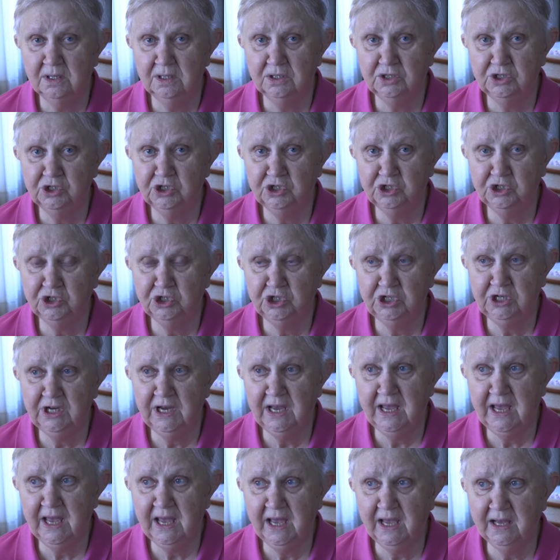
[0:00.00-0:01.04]
She
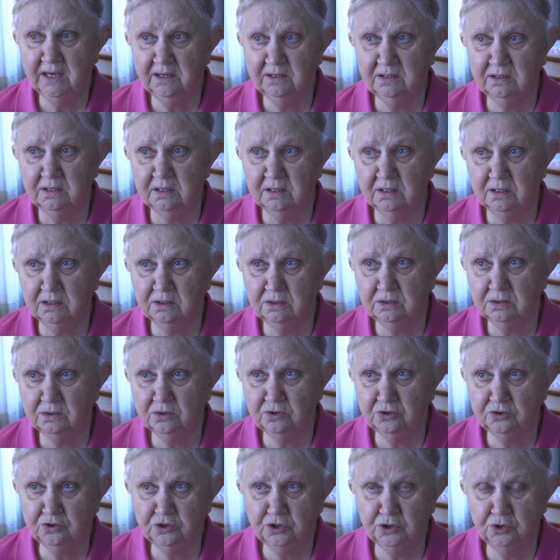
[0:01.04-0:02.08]
had
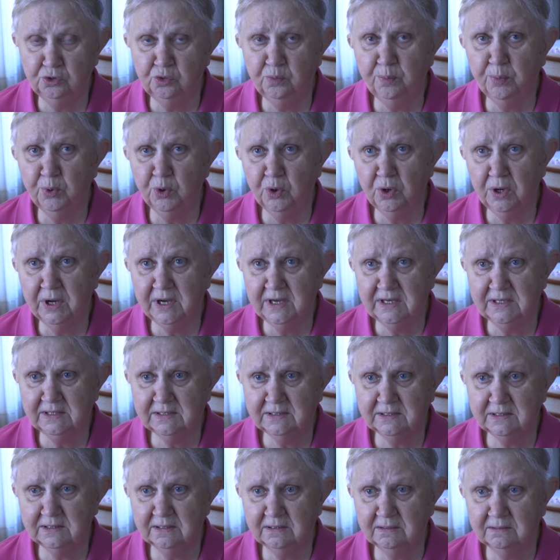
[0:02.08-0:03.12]
2
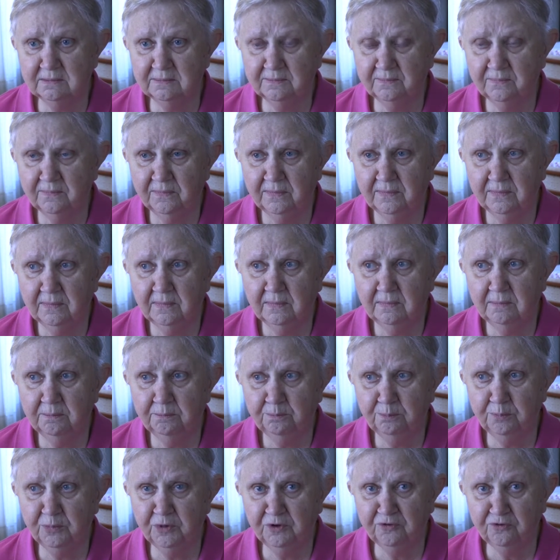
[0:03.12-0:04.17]
boys
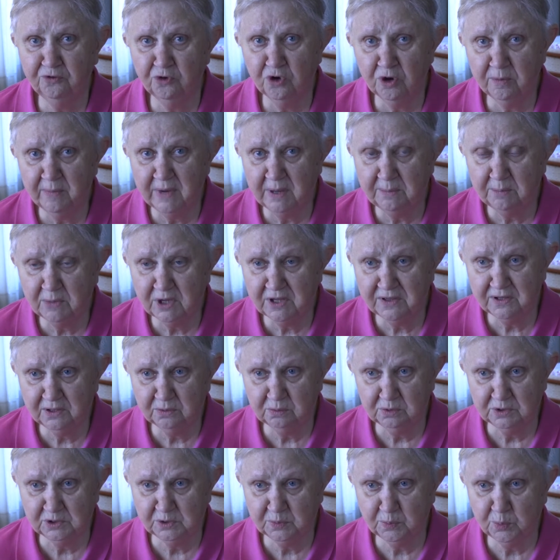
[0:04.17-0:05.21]
before my mother
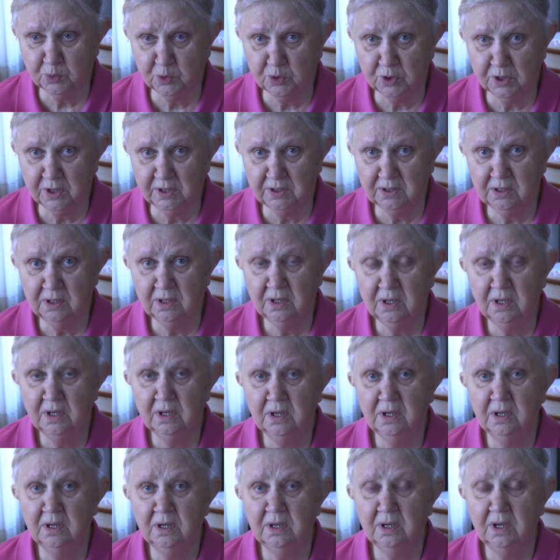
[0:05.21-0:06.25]
was born.
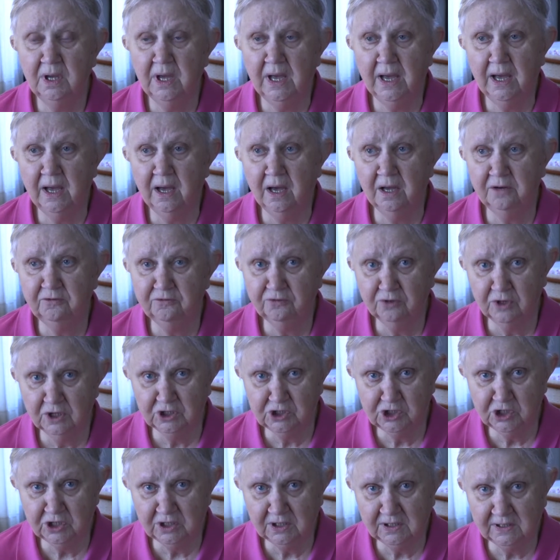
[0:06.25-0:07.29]

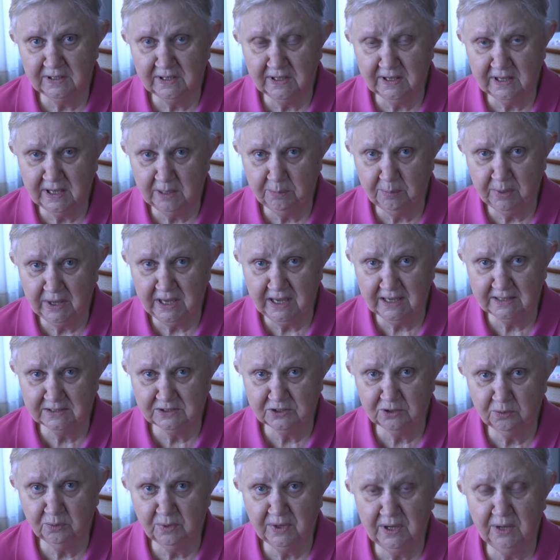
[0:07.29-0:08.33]
Unfortunately, they
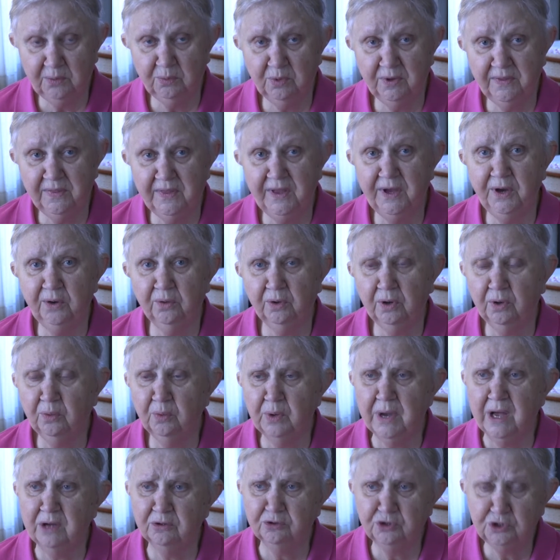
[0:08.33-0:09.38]
passed away when they were
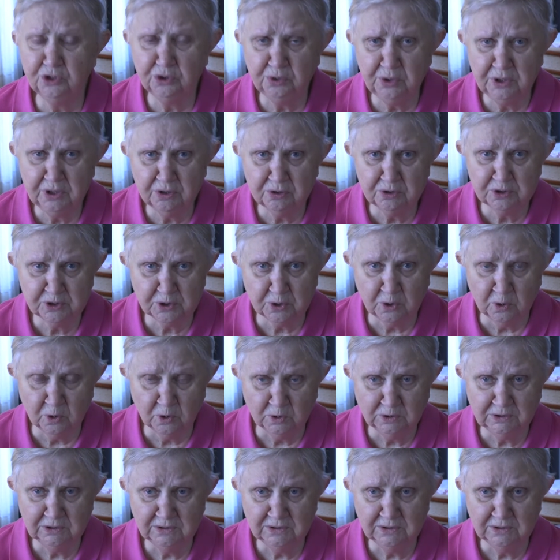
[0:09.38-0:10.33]
around 2 years old.